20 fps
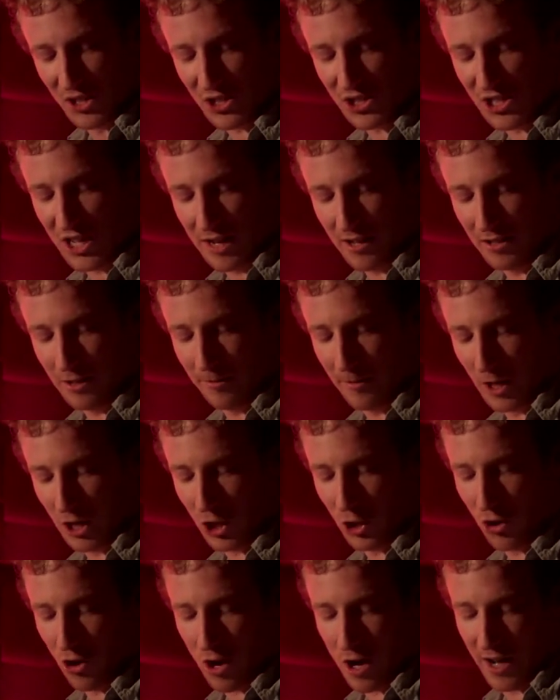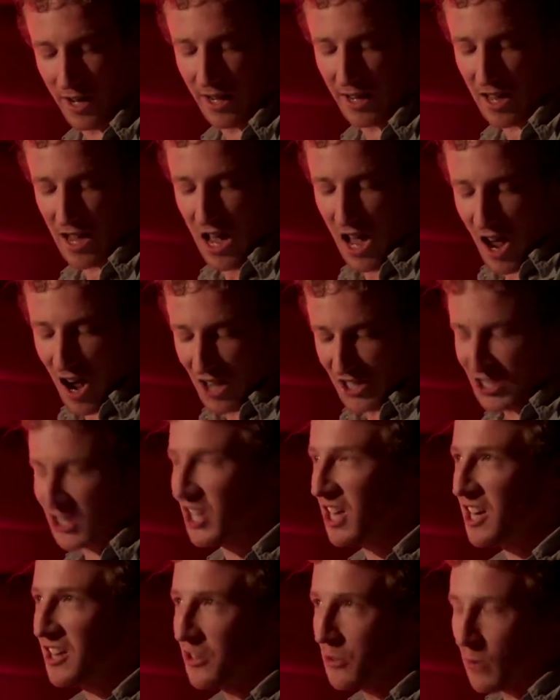with the sound of her crying, I
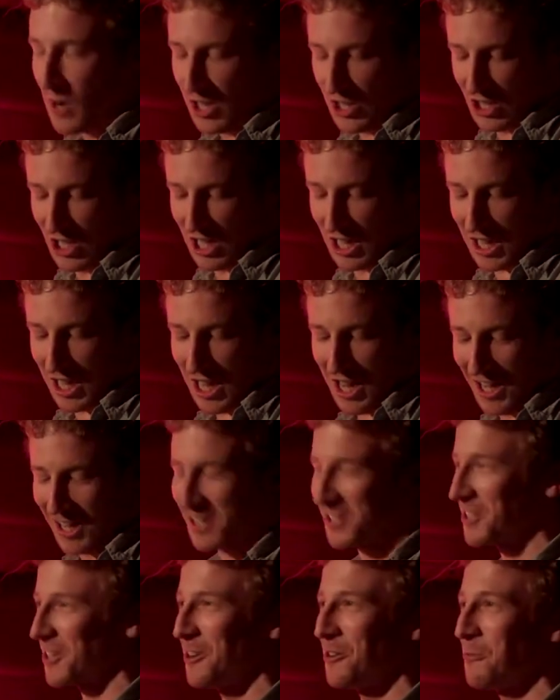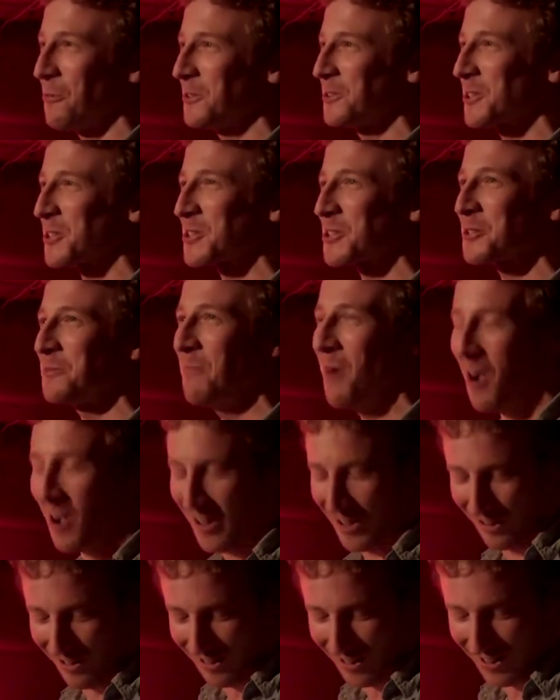see the way she kicks and I want to
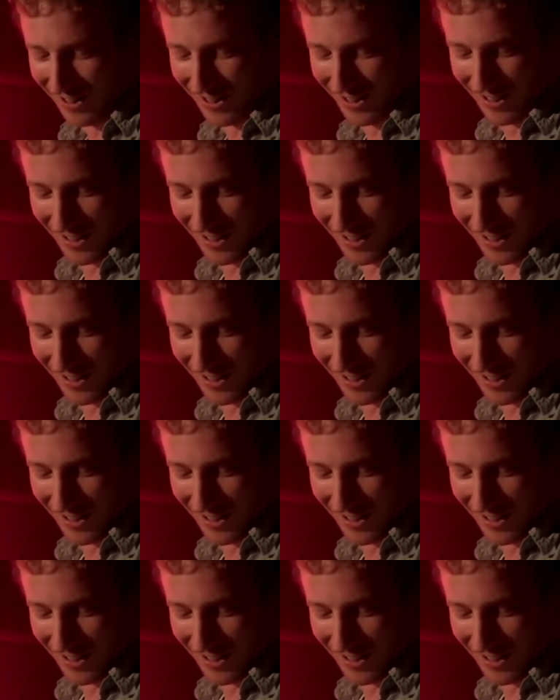smile.